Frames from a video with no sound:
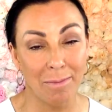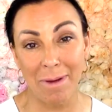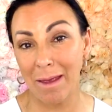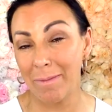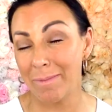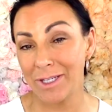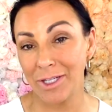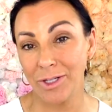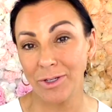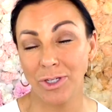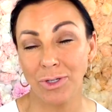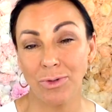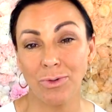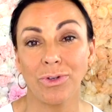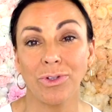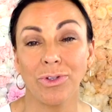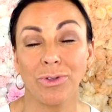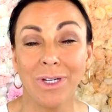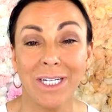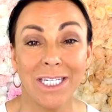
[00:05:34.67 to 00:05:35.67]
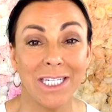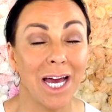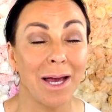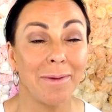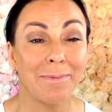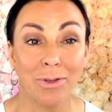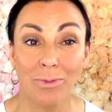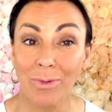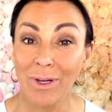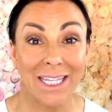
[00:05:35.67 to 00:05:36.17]
maybe do two or three
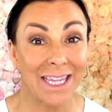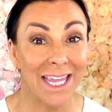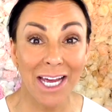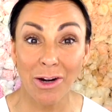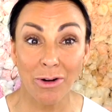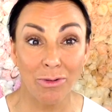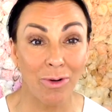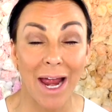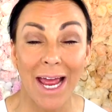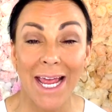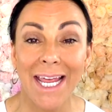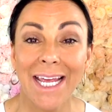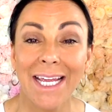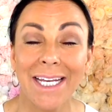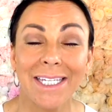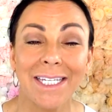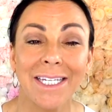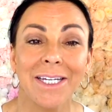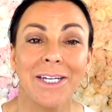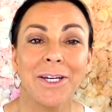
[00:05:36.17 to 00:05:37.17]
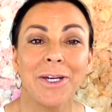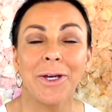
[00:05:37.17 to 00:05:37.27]
times a week they're great